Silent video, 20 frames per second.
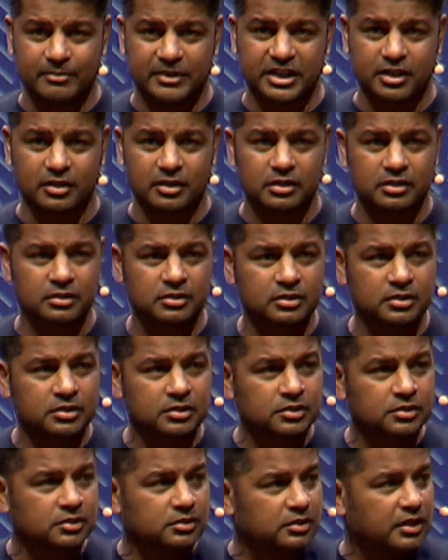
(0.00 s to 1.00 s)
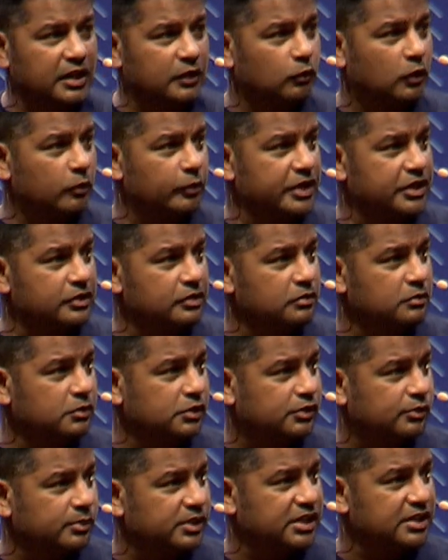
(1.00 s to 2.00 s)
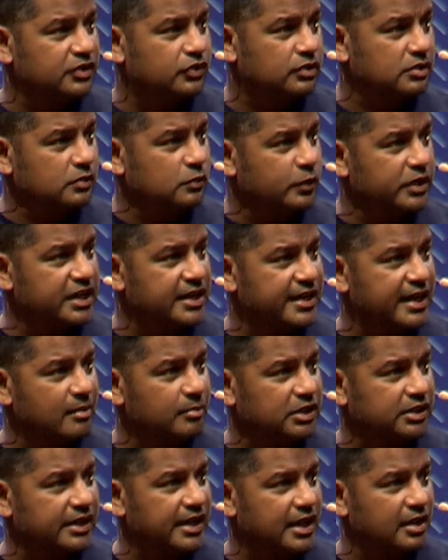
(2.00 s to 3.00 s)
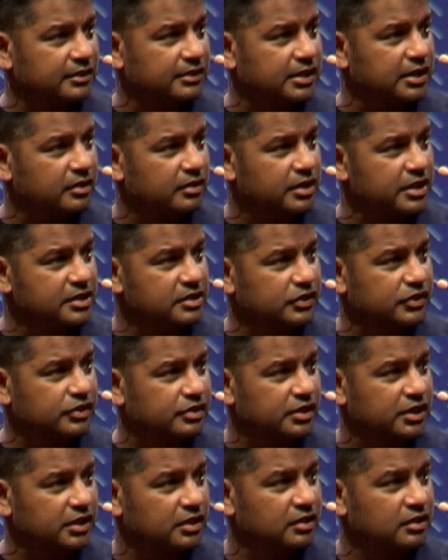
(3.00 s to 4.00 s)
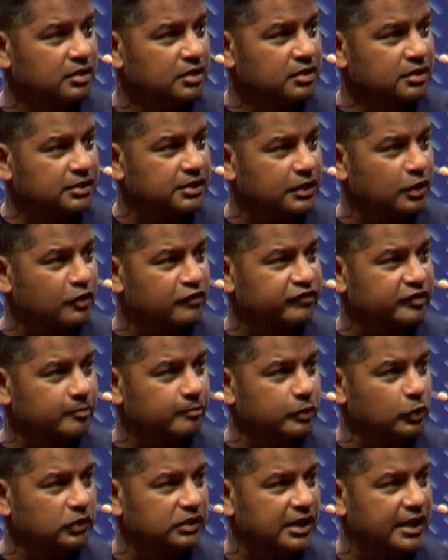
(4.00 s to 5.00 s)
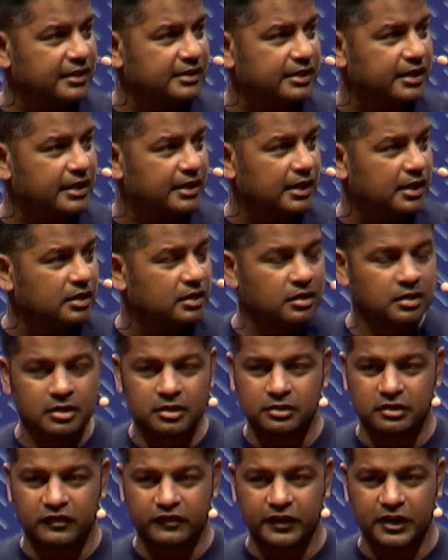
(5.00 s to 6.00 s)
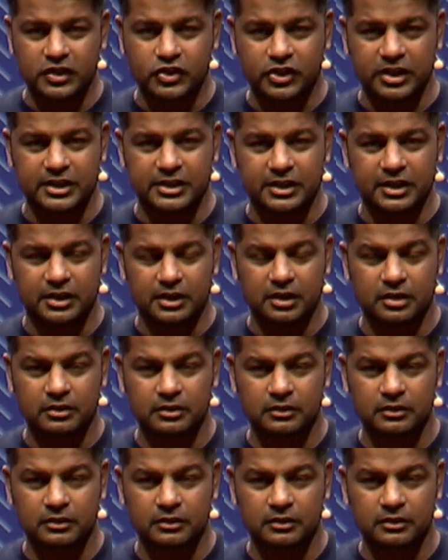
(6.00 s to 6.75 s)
I'm here. And what we do is we enable the healthcare industry to go from bootleg data to fair trade data.